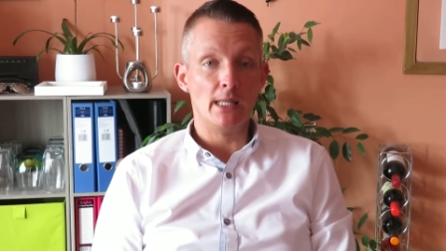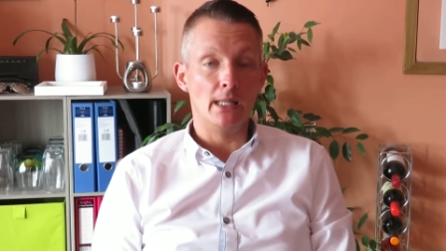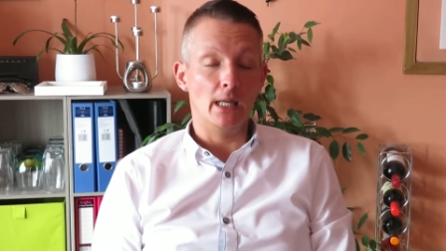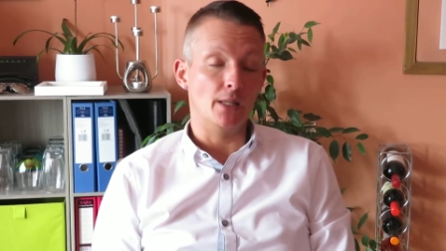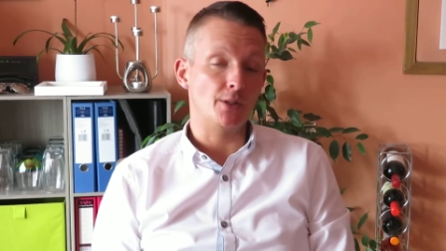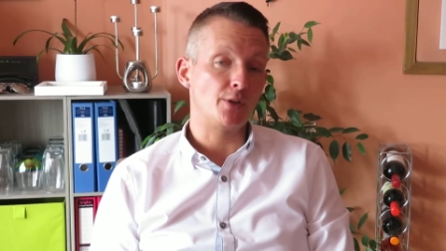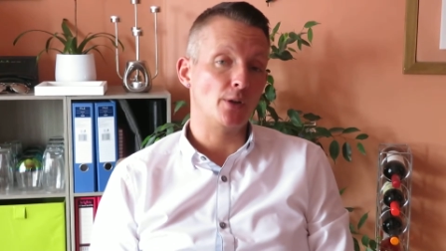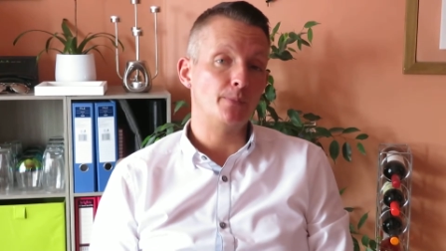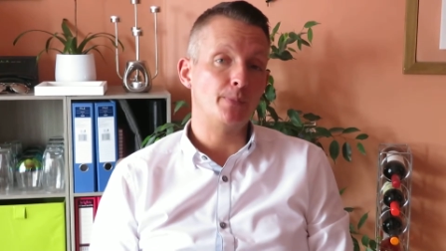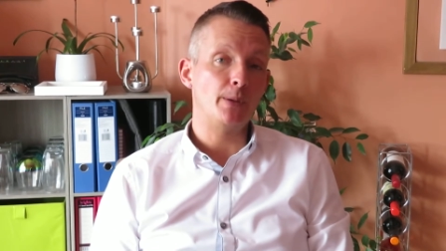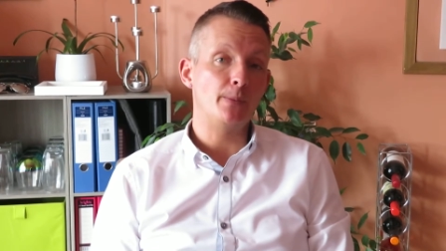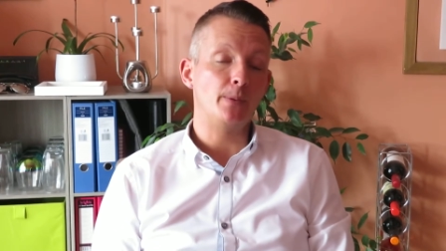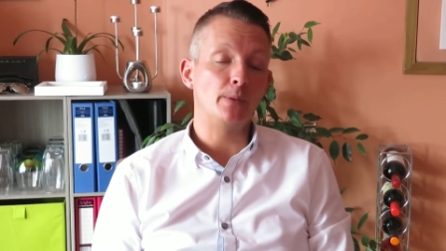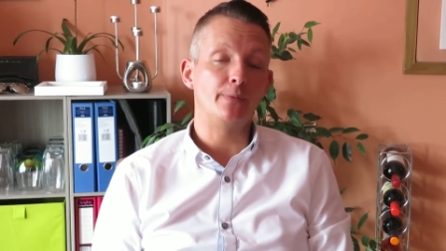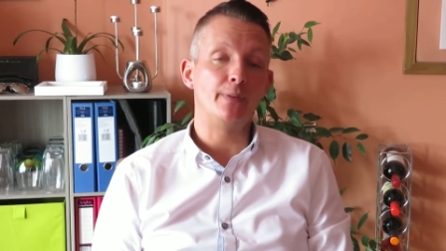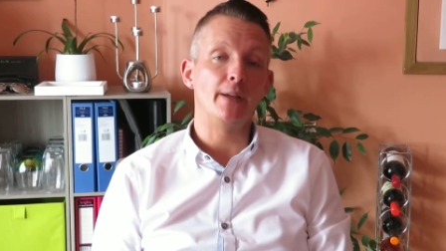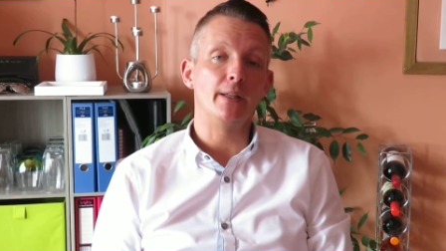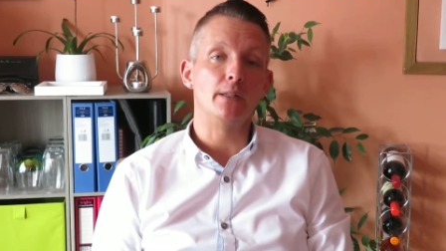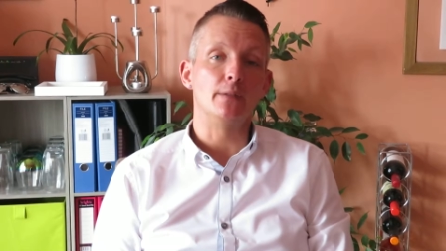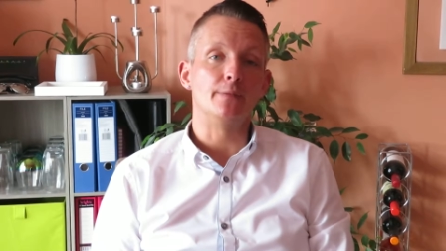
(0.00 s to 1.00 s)
and some
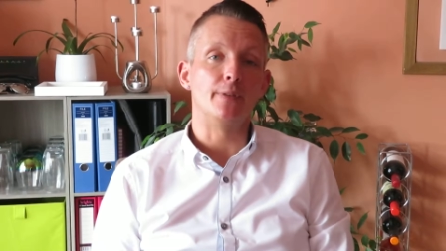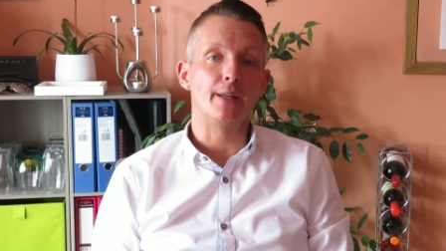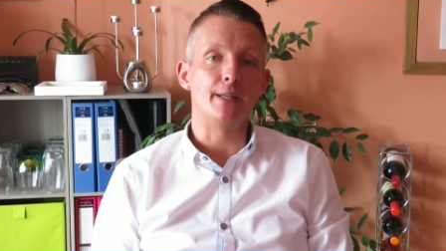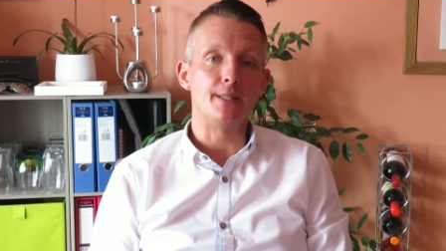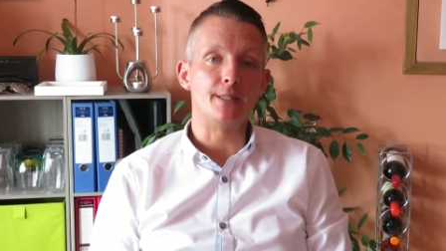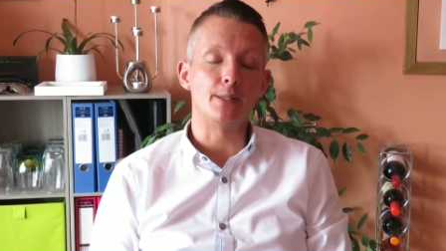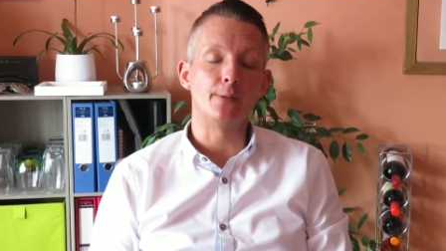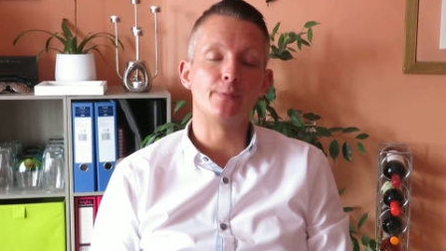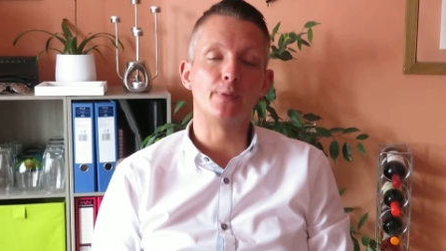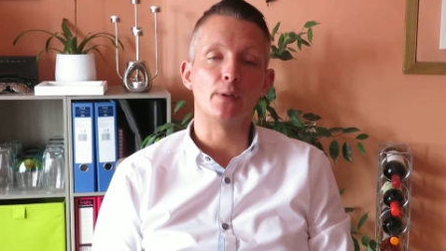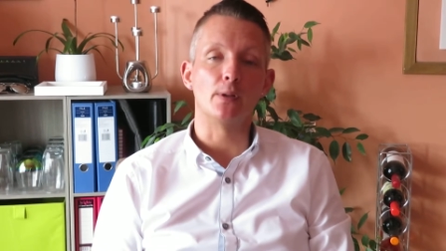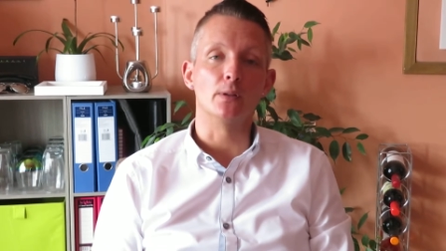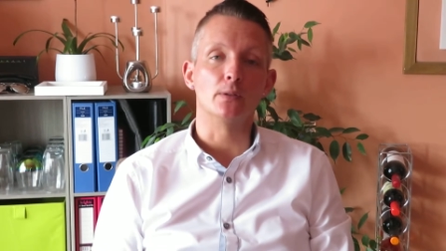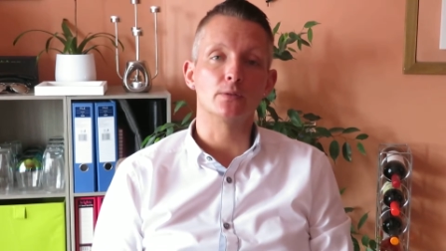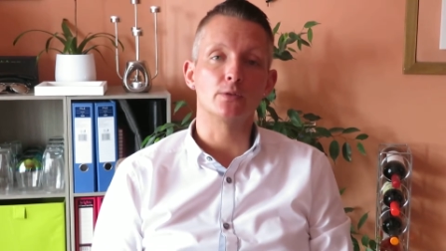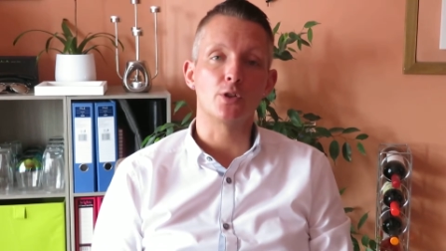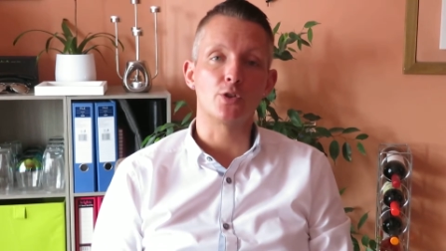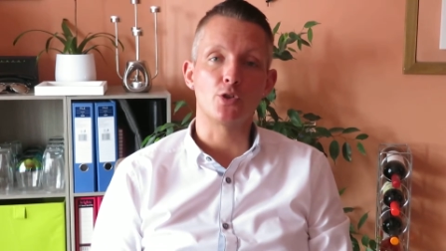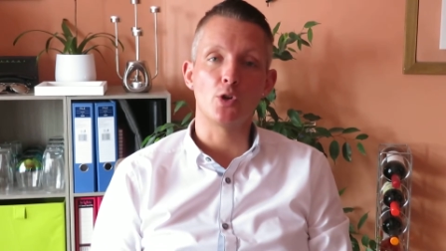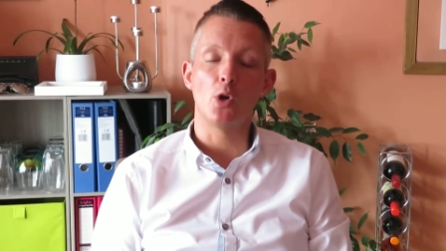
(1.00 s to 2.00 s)
people find it very
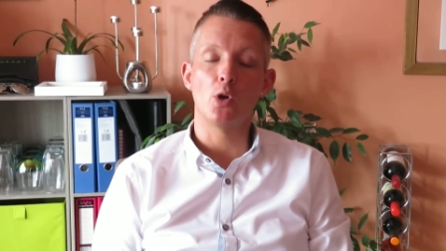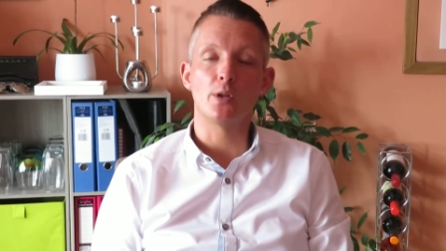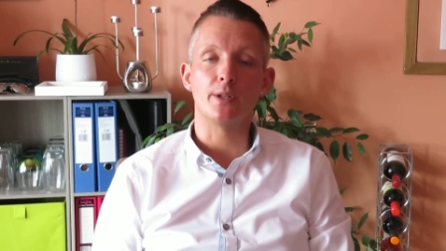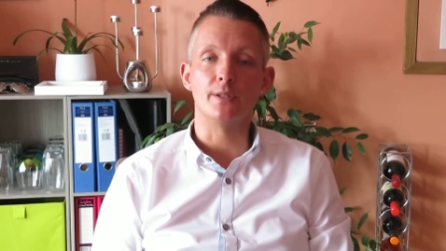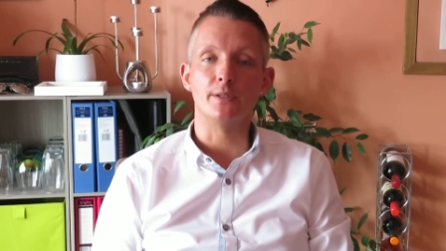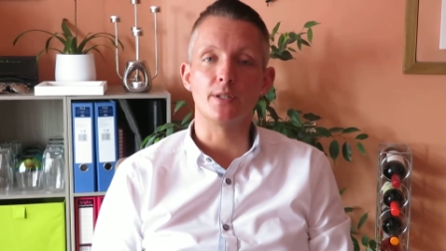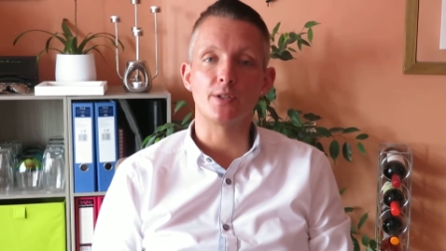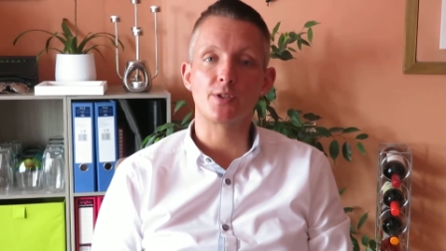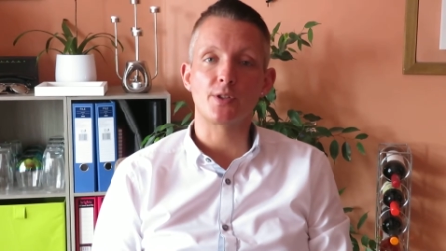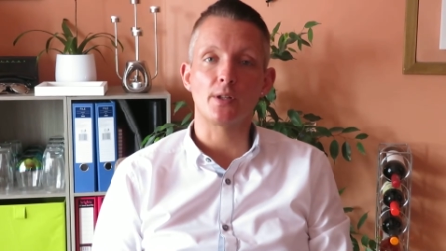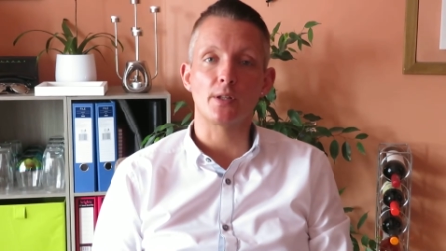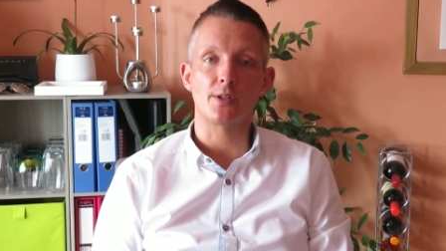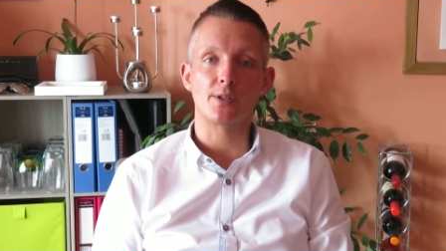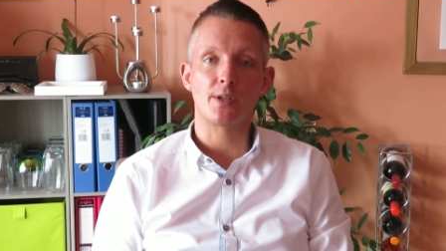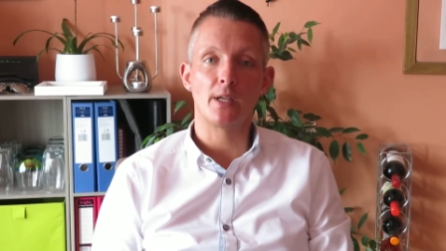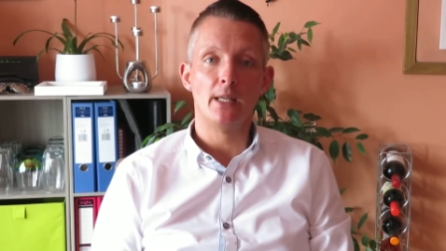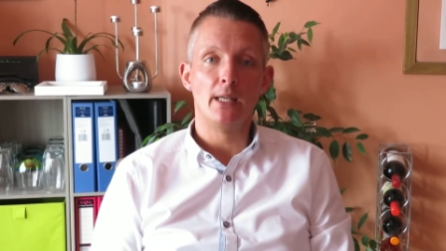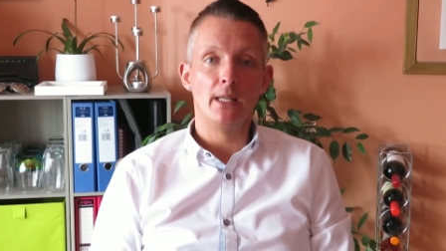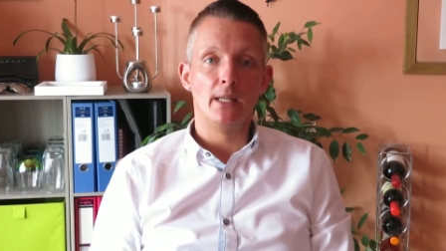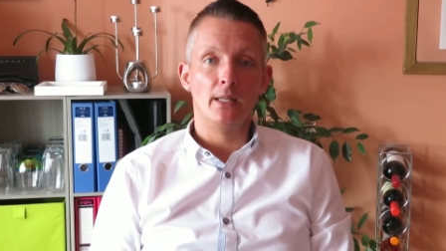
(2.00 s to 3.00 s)
difficult to talk and
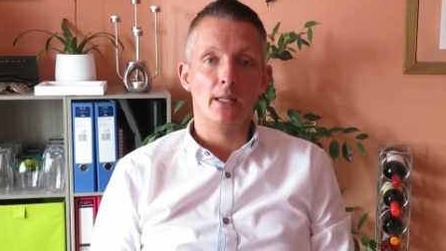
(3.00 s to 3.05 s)
discuss